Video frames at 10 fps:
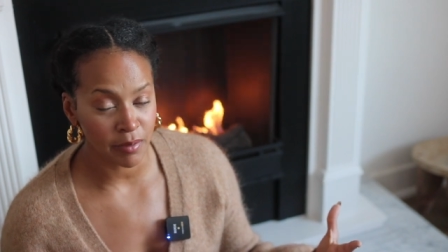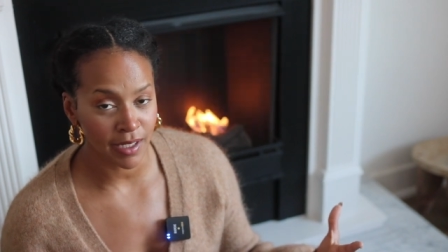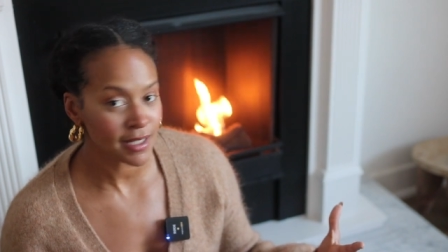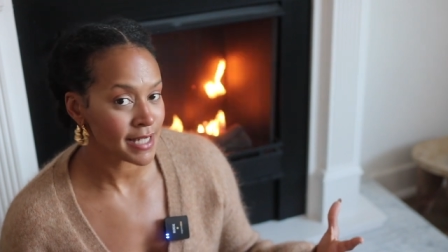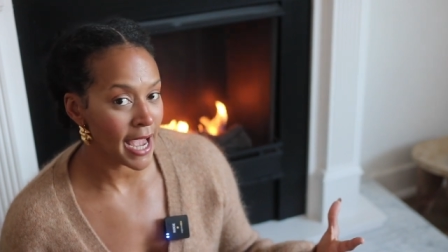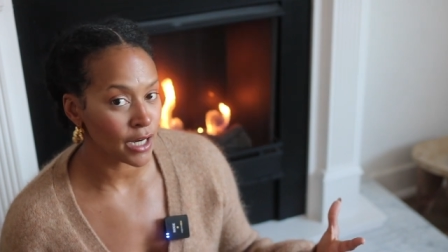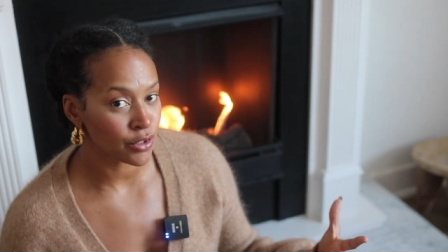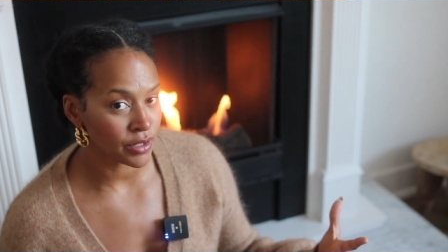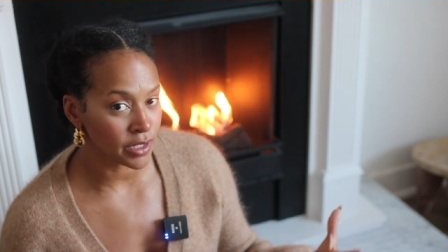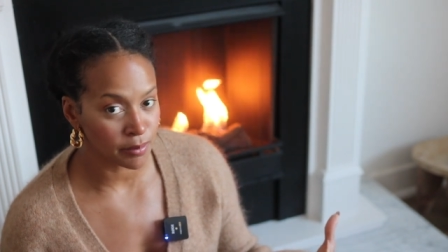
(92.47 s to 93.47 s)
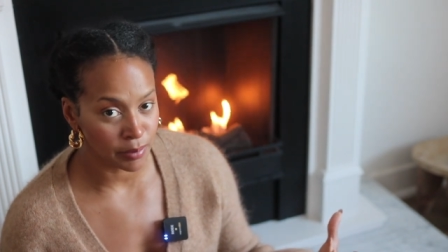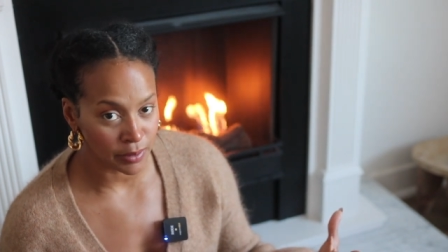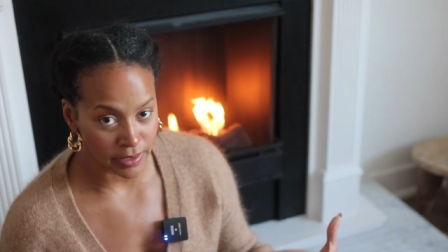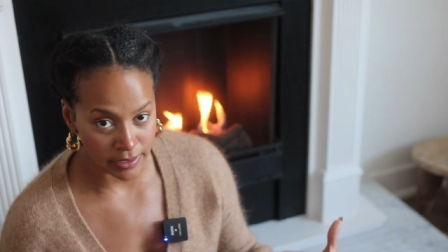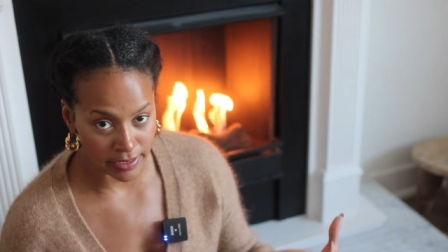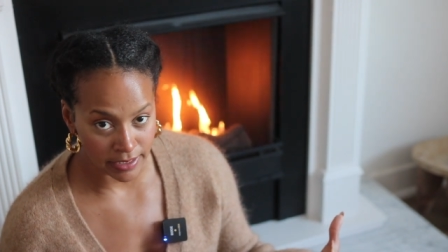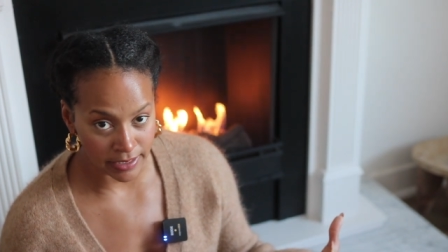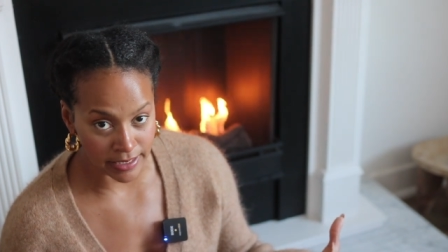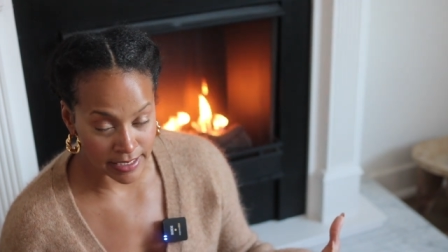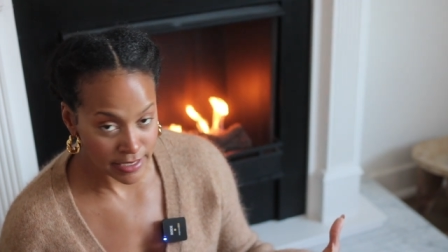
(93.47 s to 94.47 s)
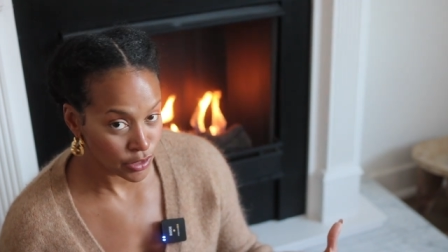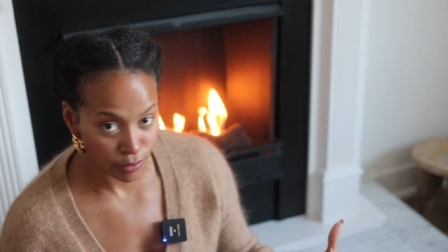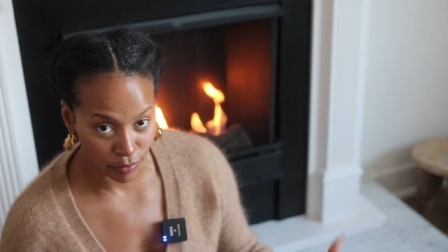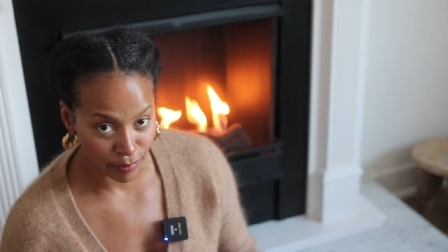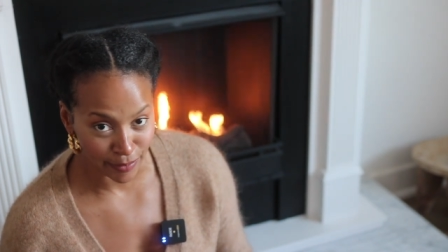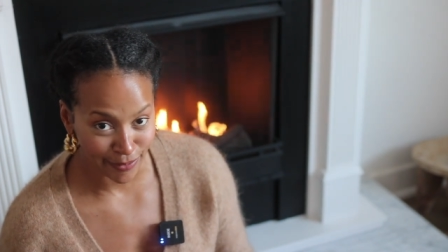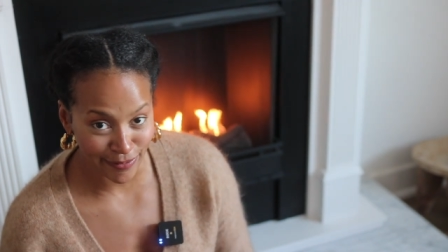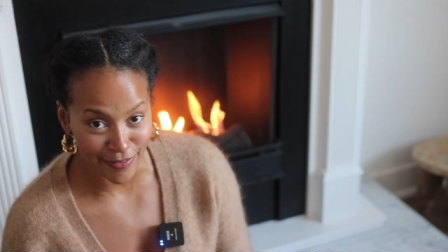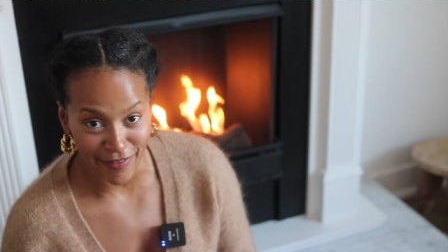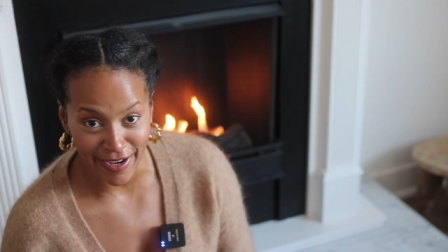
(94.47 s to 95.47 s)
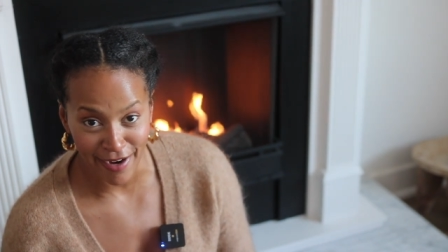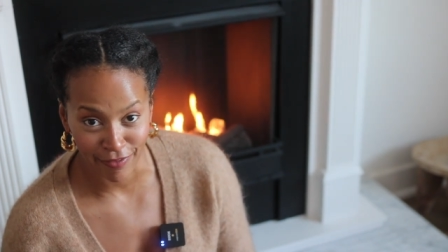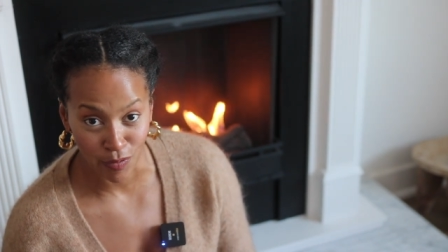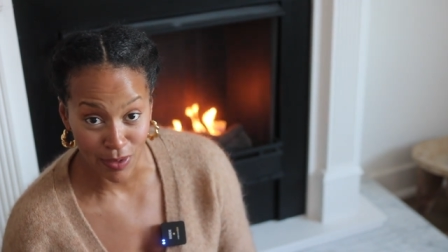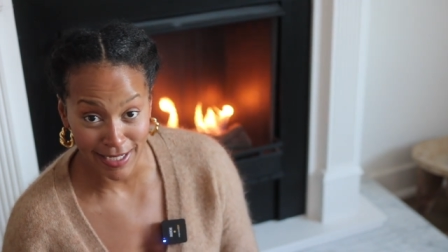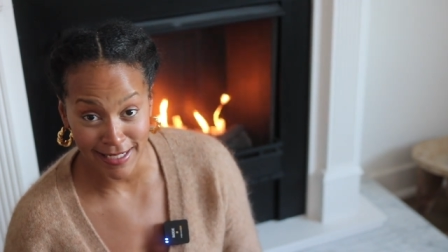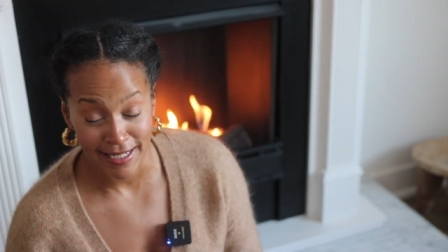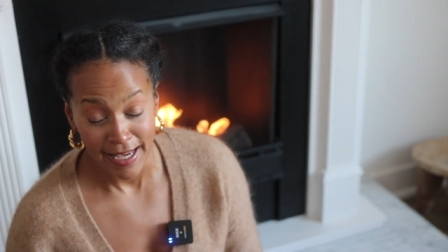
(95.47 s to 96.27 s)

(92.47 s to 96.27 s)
but it is actually completely easy to remove if I ever want to